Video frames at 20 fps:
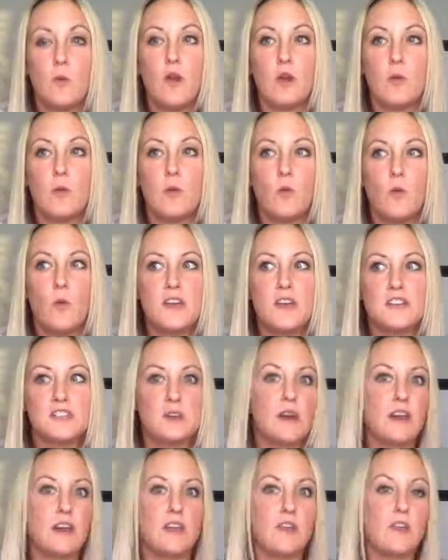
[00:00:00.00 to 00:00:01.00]
What is
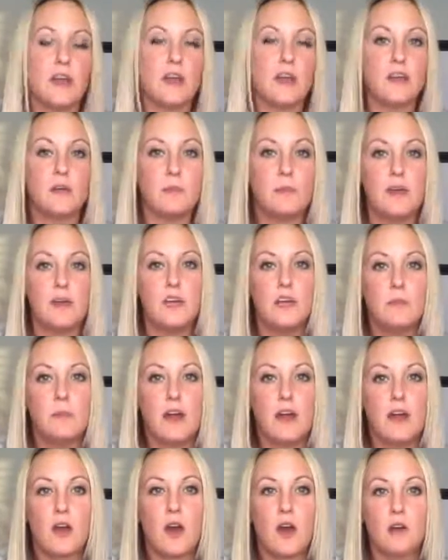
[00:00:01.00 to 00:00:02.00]
there anything I can
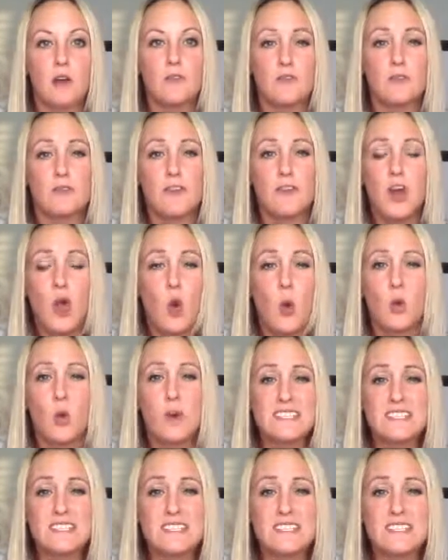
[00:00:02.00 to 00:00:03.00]
piggyback off of,
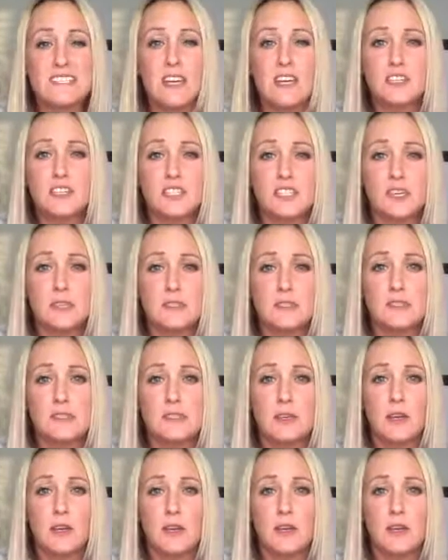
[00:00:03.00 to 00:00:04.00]
or
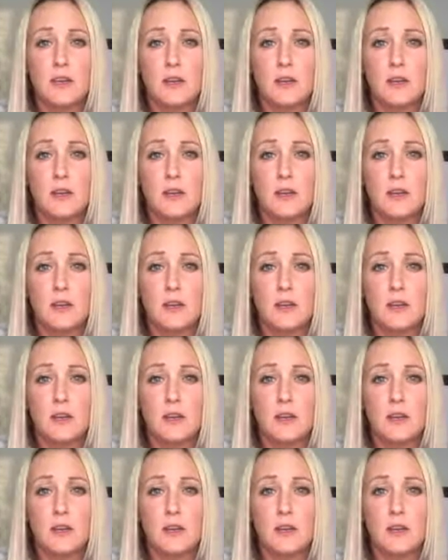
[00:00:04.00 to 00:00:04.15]
deviations?